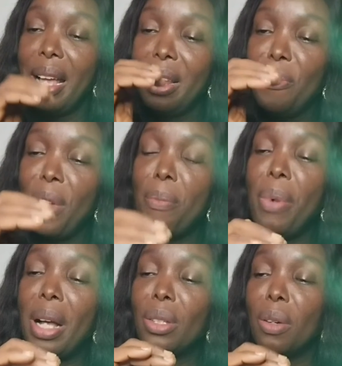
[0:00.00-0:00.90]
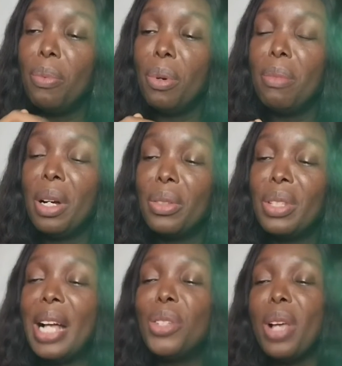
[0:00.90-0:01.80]
different parts of bone marrow
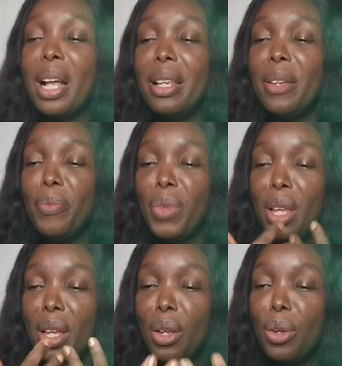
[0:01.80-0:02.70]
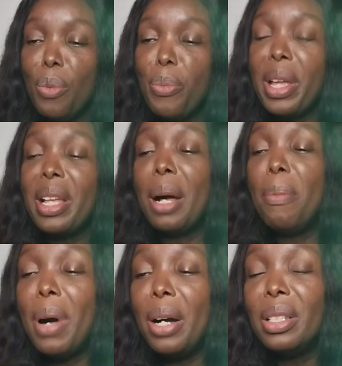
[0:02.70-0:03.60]
to actually bring
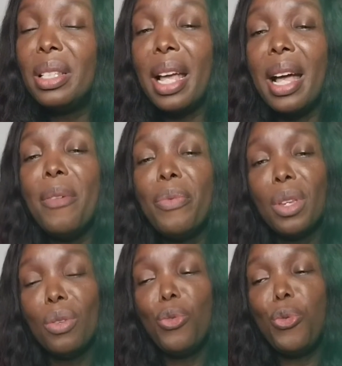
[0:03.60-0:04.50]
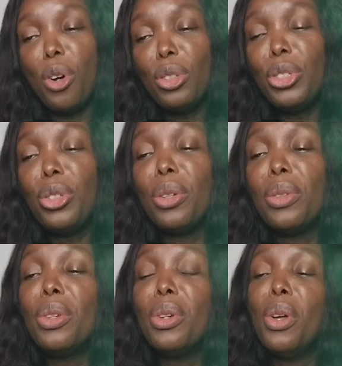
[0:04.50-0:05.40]
about their function.